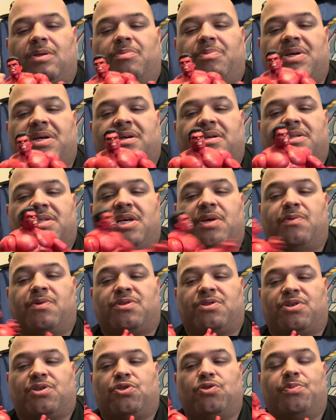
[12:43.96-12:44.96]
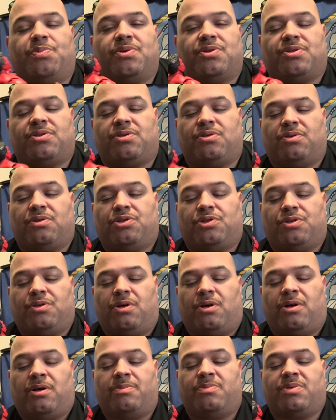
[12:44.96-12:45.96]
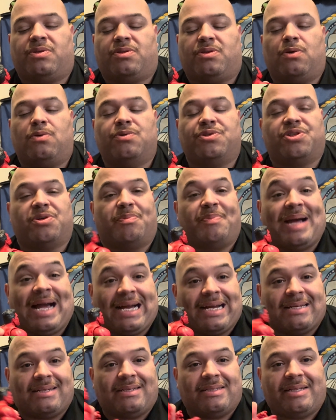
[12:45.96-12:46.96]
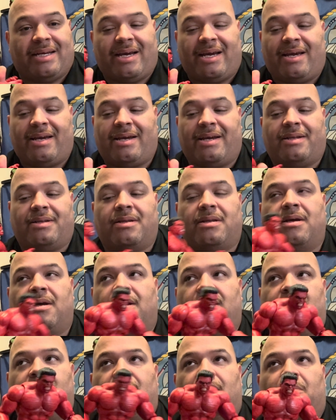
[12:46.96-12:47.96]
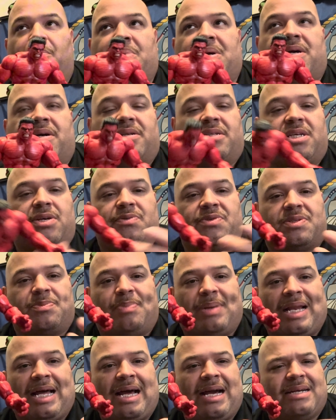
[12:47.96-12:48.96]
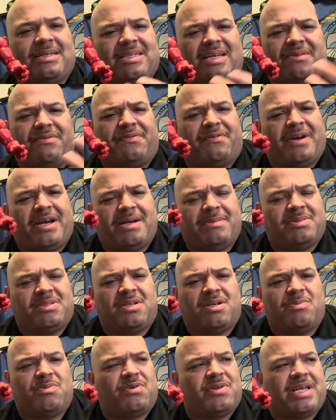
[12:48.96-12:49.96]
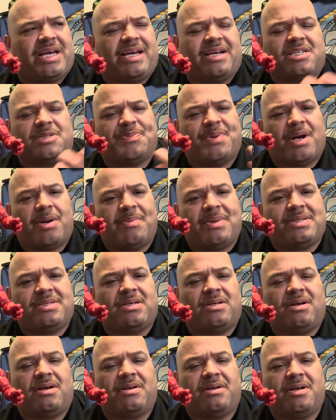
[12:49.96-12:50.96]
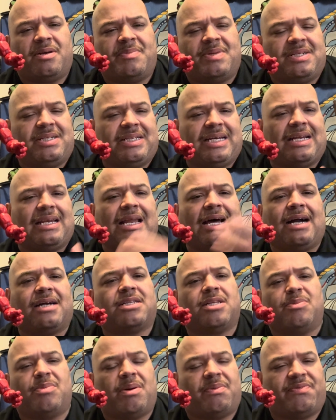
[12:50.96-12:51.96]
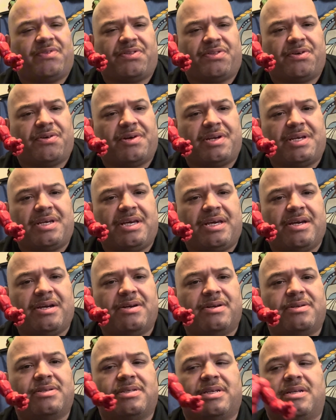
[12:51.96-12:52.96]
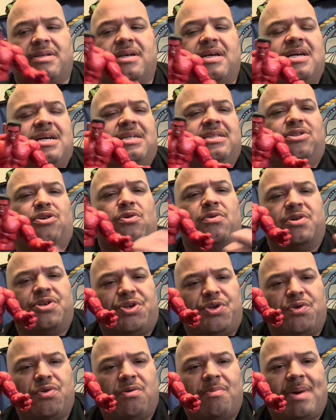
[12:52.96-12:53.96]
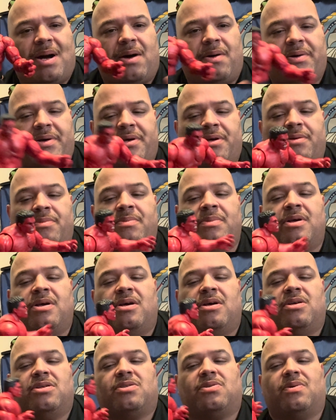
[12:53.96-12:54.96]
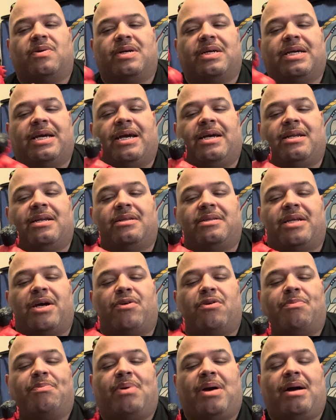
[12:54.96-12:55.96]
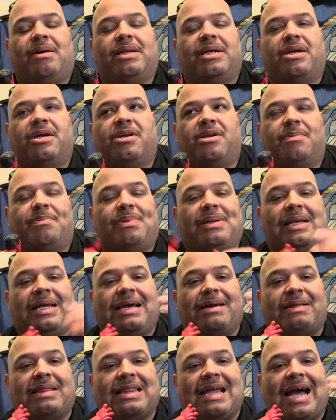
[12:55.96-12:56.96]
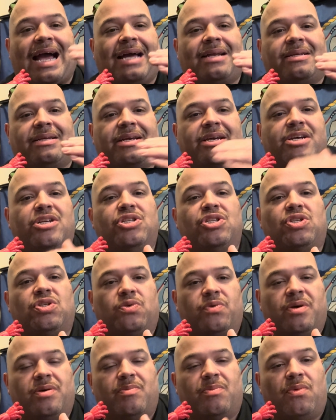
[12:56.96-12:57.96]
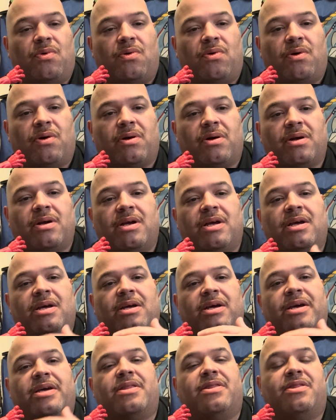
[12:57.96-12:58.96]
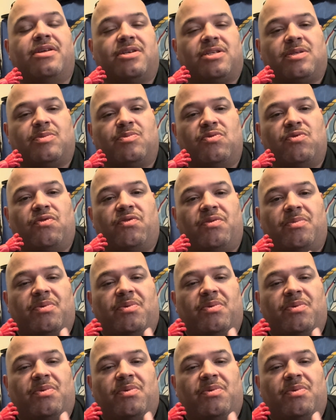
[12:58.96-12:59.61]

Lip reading: Because he was a super soldier back in the day, and because he was black, they framed him, or they experimented on him, and then they locked him up for 30 years and no one knew about him. So again, they were probably gonna play that into it more in this movie